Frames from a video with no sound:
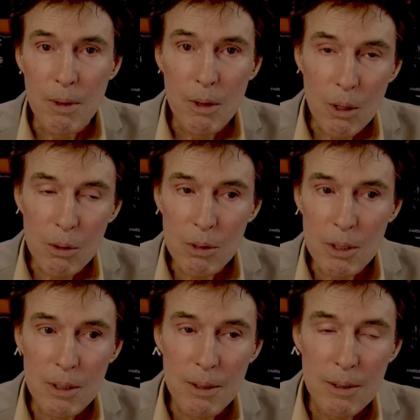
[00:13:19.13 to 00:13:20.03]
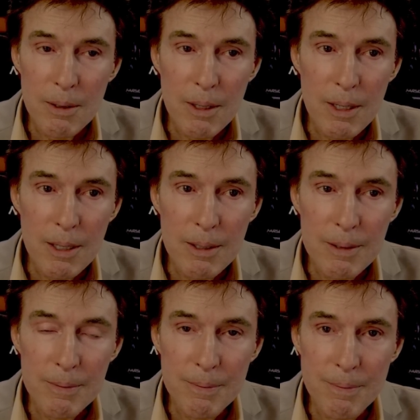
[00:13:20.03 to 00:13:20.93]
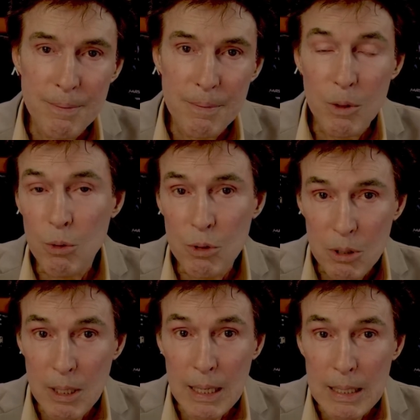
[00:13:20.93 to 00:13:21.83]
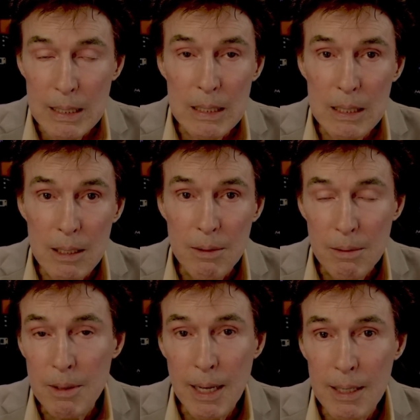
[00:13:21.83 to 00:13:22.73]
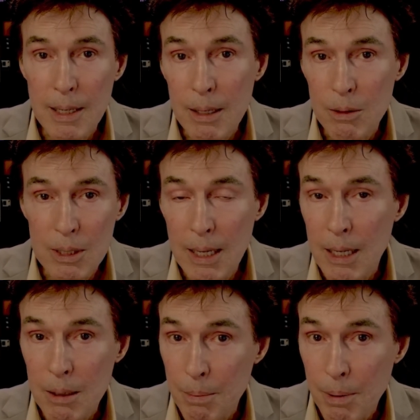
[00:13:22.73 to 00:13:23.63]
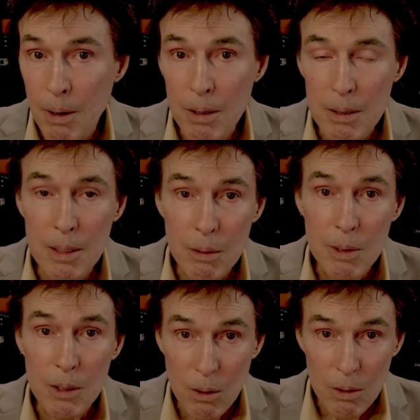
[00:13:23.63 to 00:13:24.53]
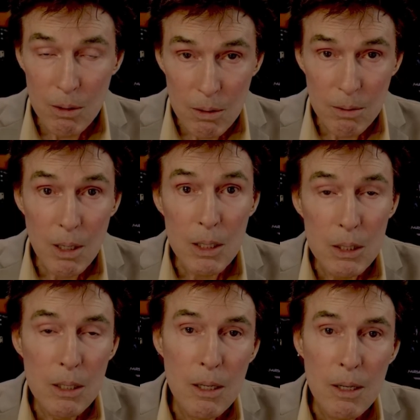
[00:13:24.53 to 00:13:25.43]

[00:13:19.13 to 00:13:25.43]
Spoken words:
those things, that energetic part that we call us,